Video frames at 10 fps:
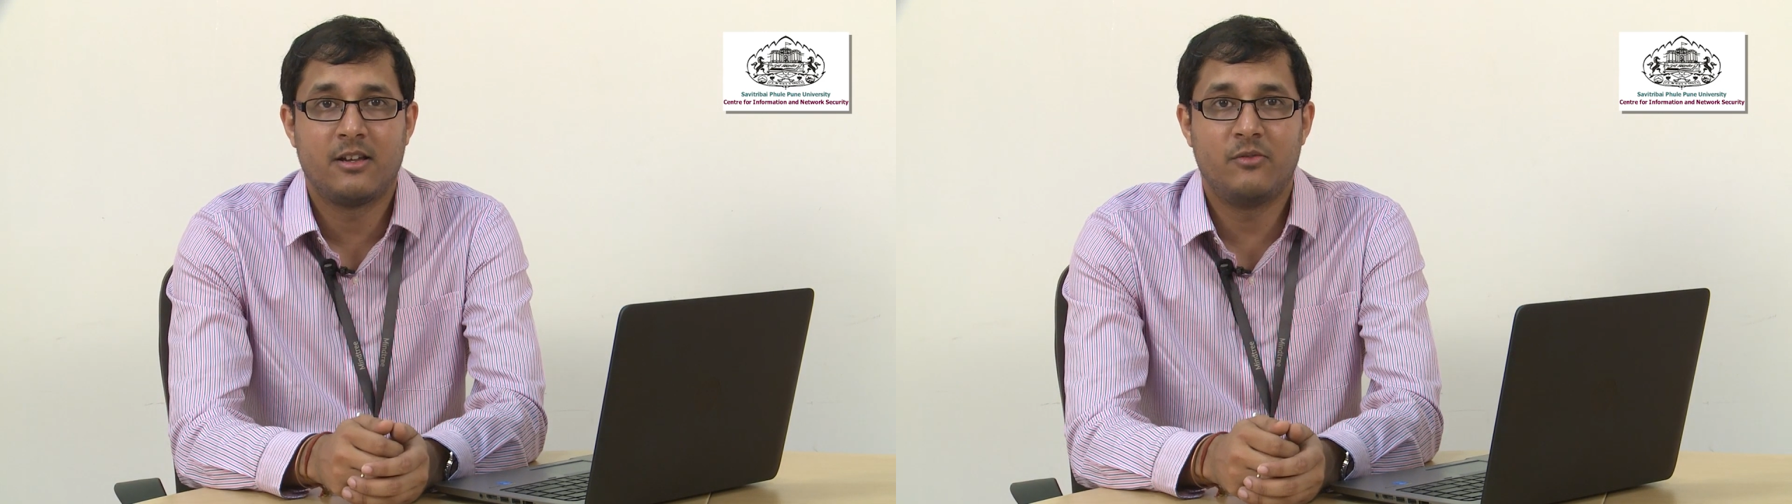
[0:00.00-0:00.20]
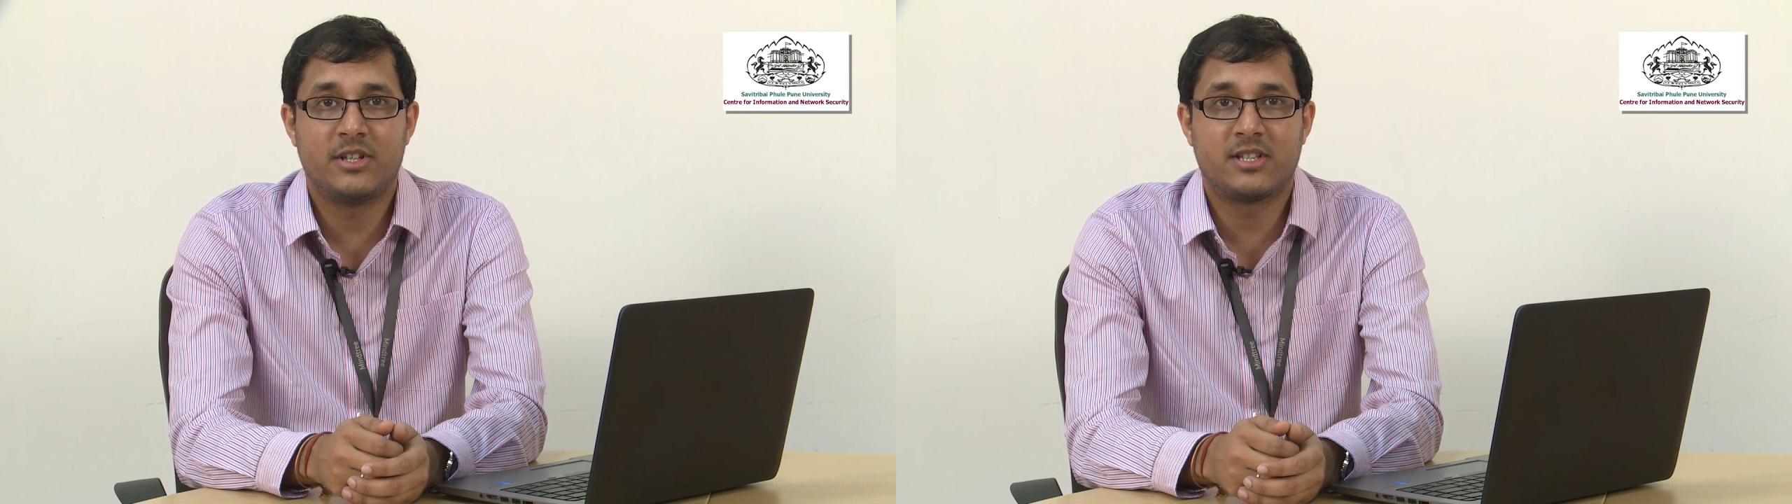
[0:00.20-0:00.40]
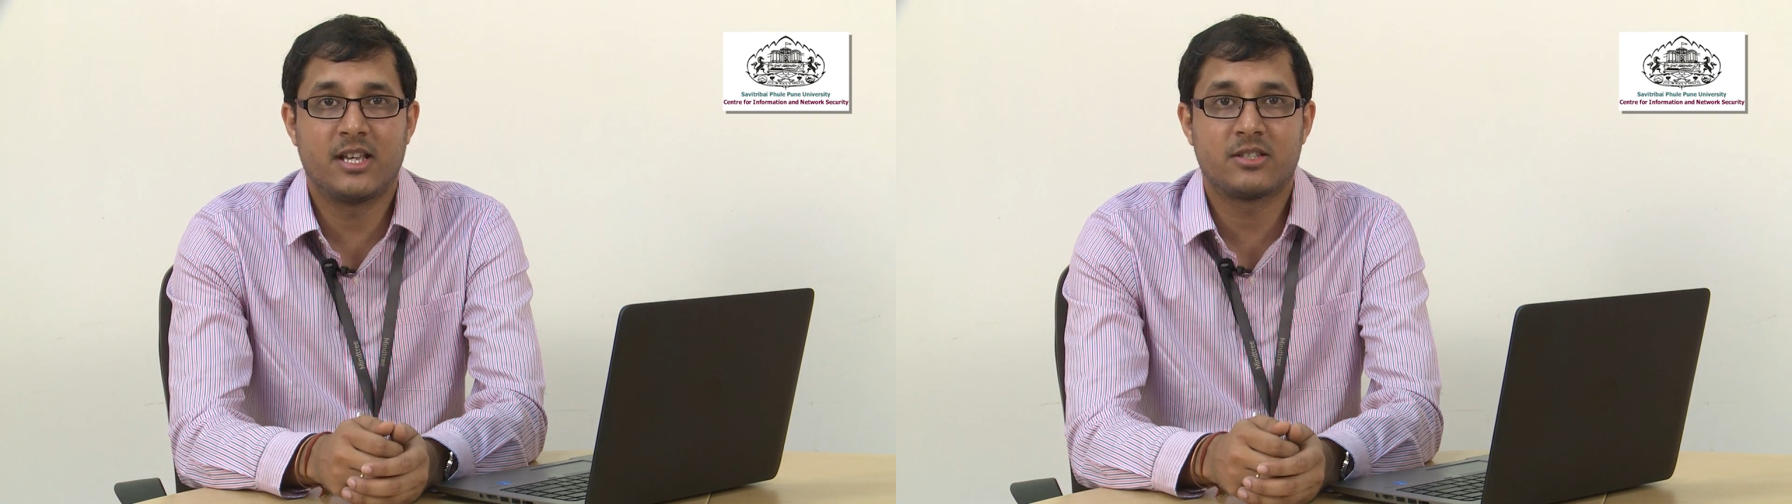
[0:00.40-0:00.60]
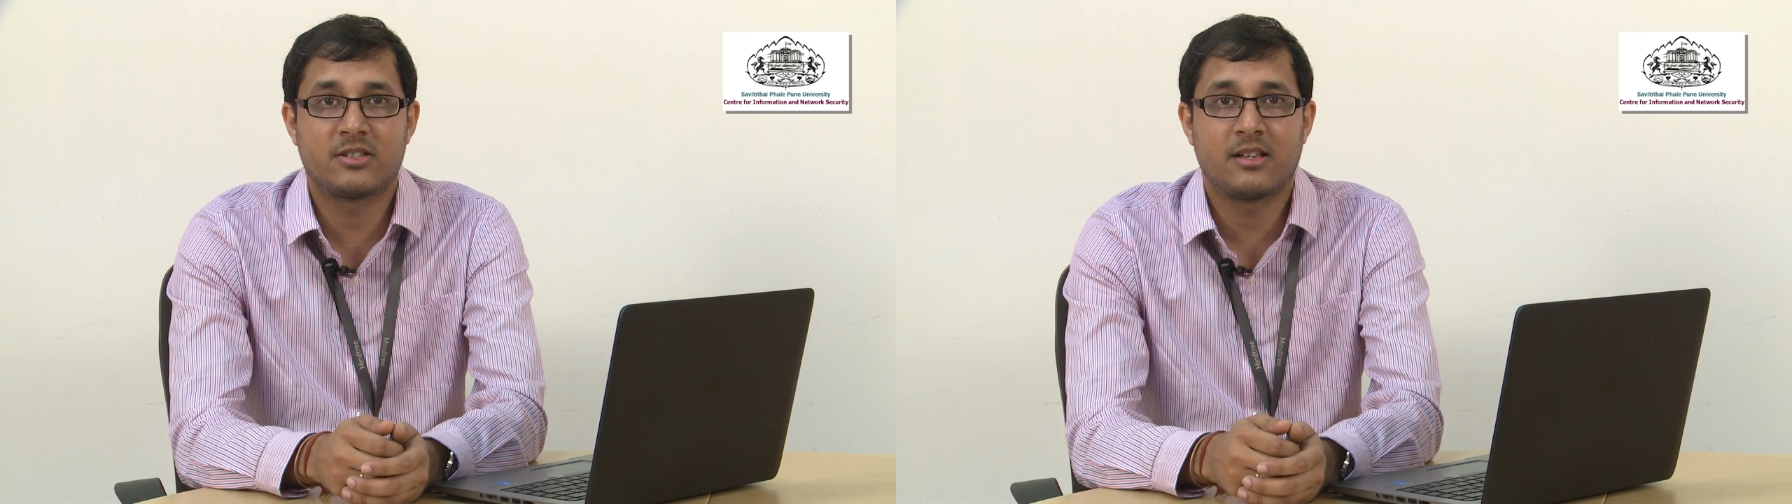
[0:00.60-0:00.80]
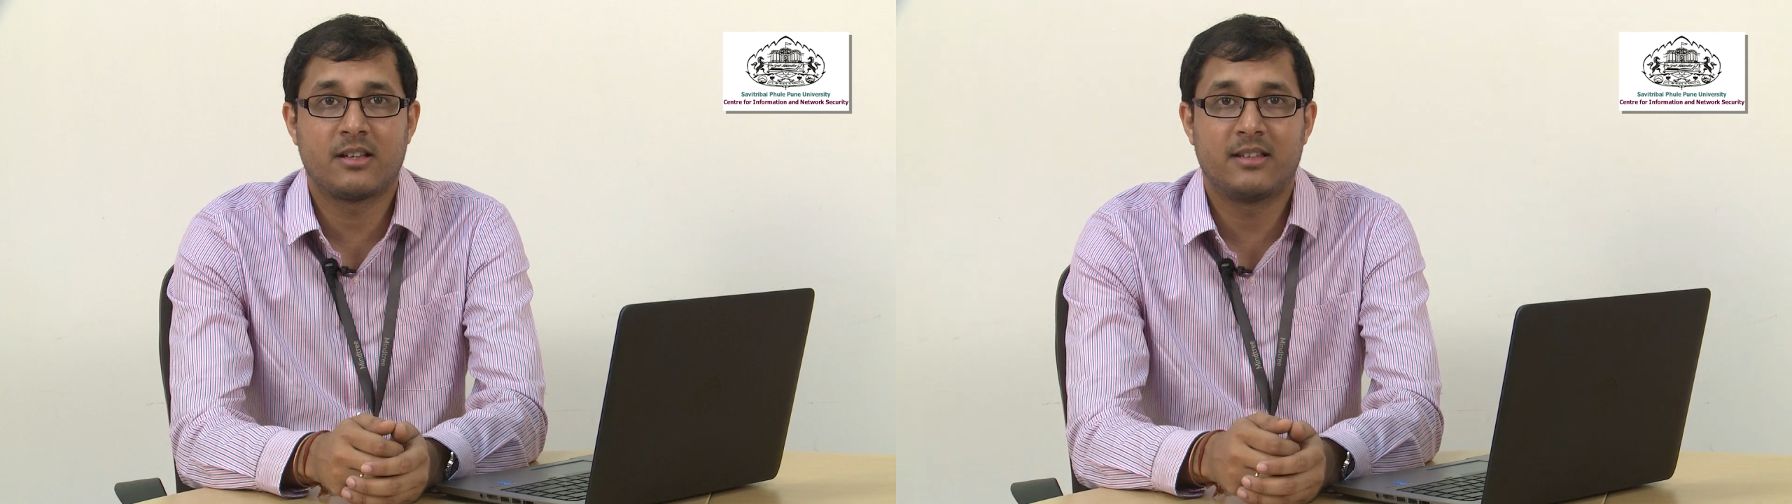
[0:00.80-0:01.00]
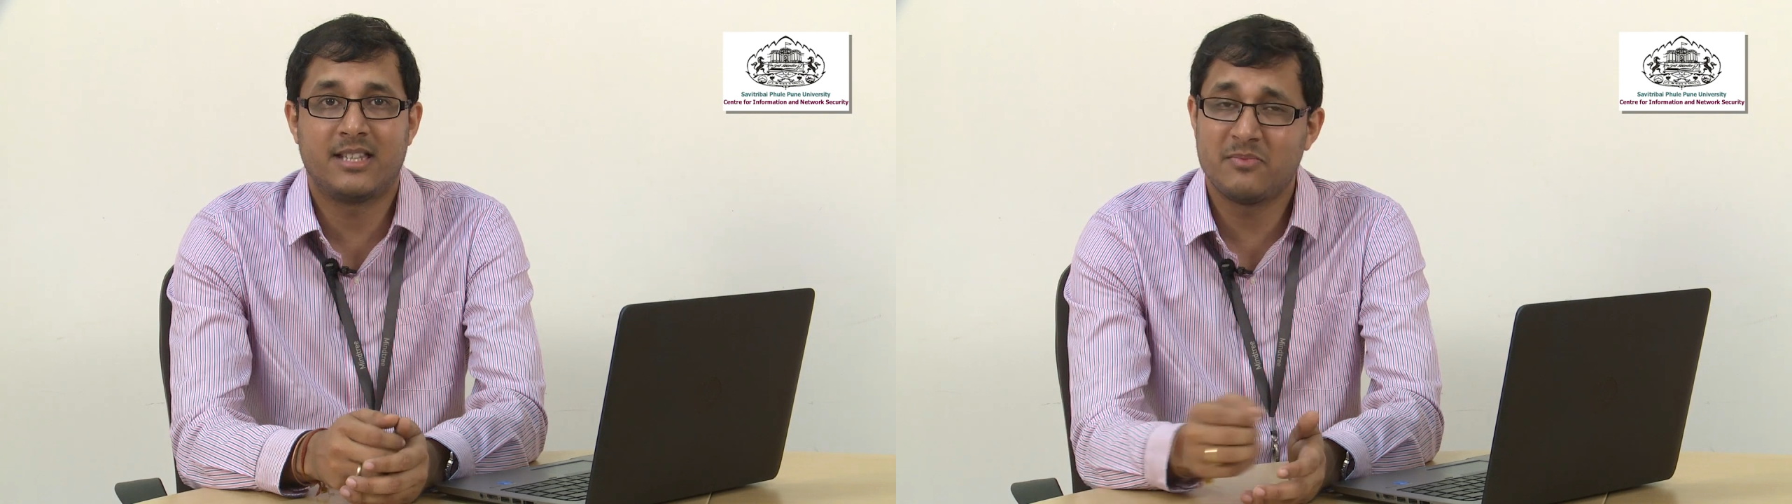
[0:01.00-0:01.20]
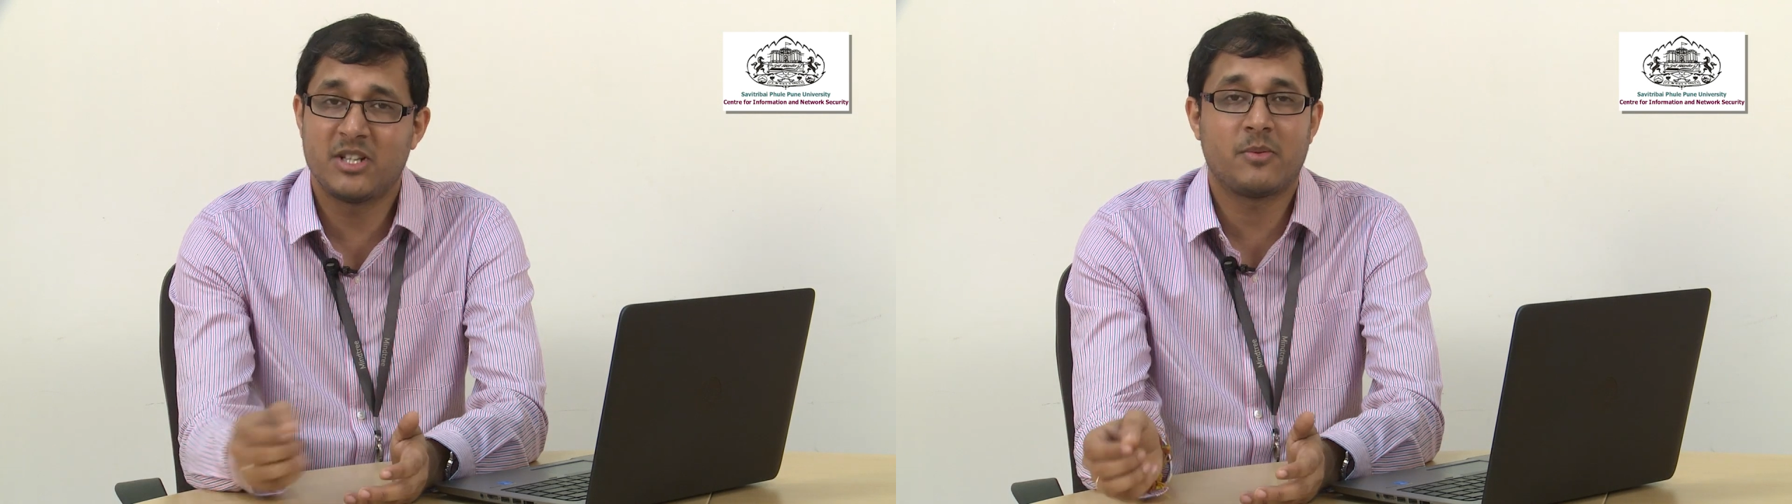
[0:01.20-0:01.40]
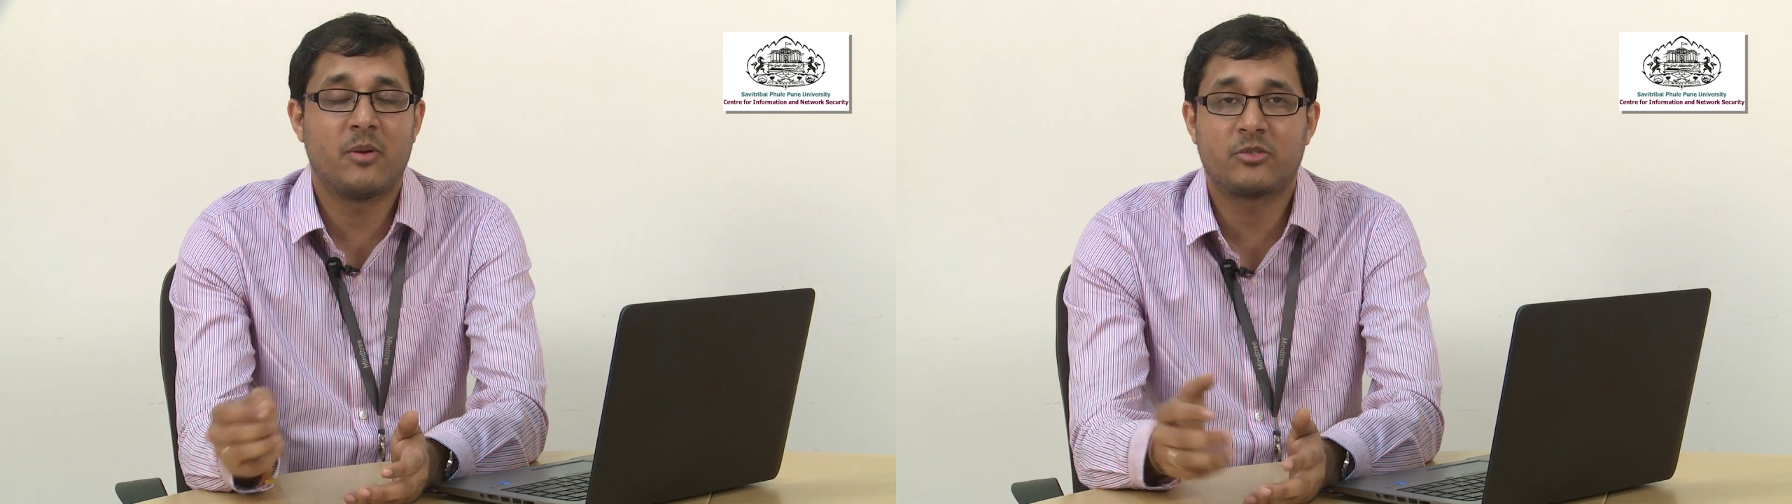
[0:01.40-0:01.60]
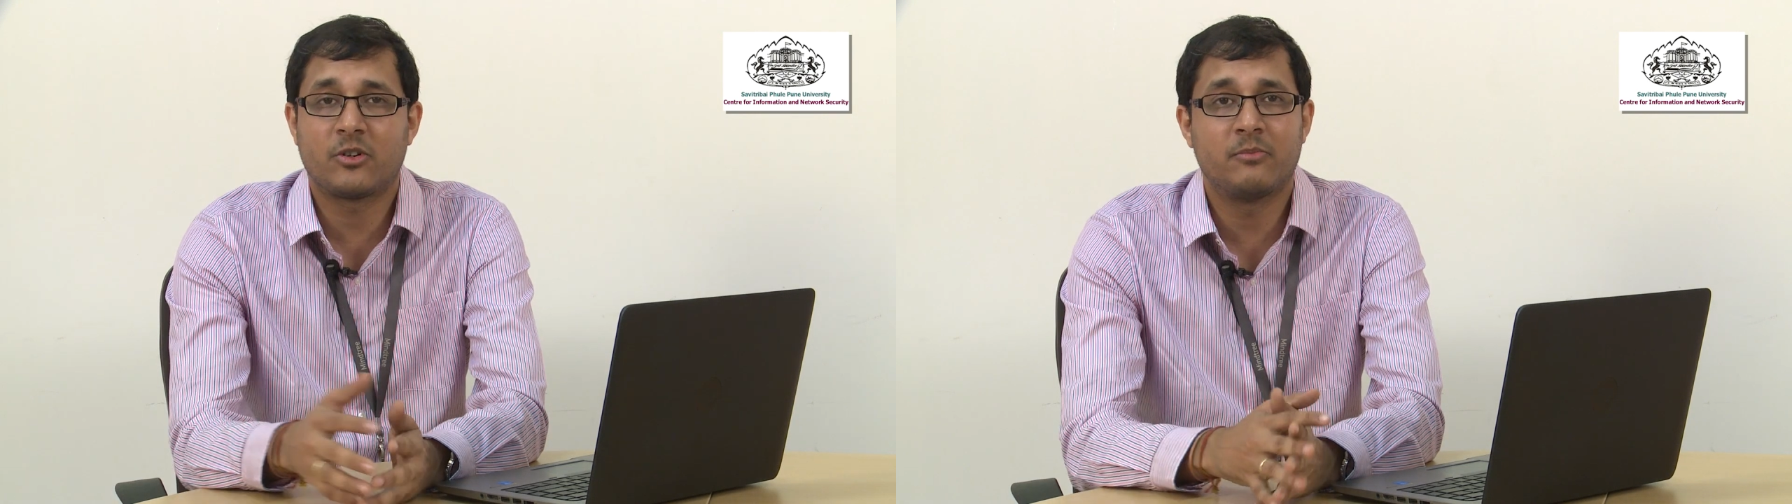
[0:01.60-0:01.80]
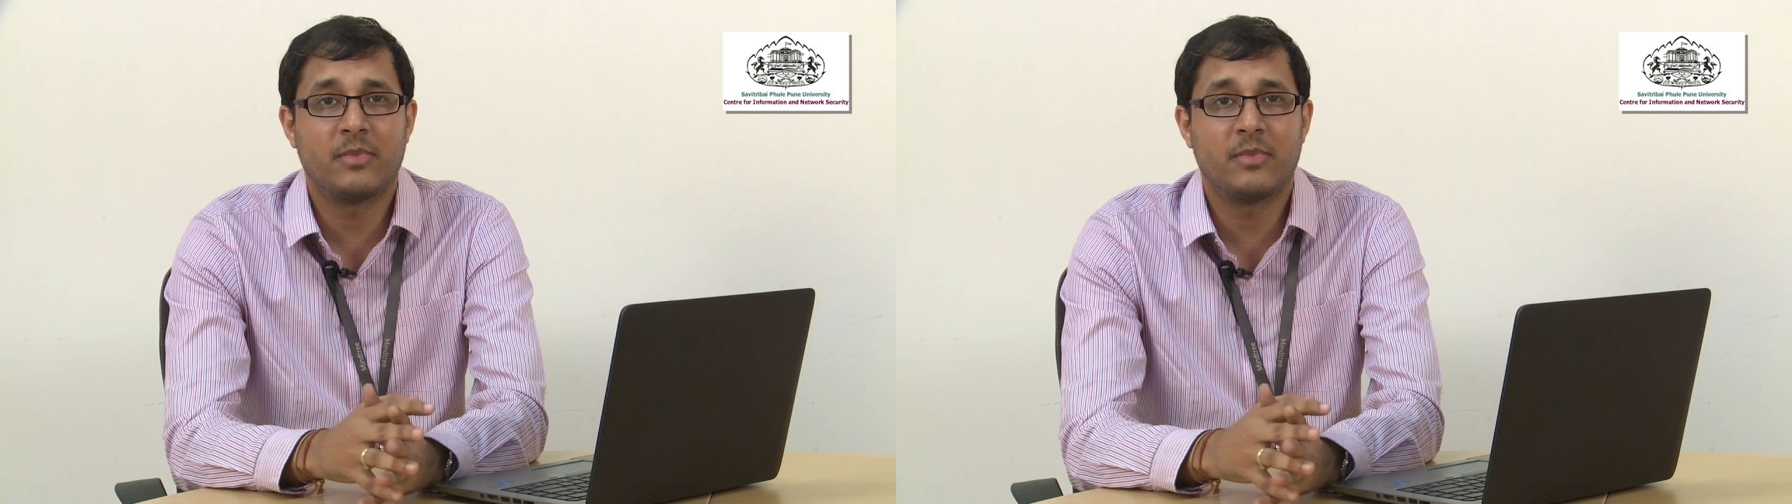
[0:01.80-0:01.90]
which says this much amount of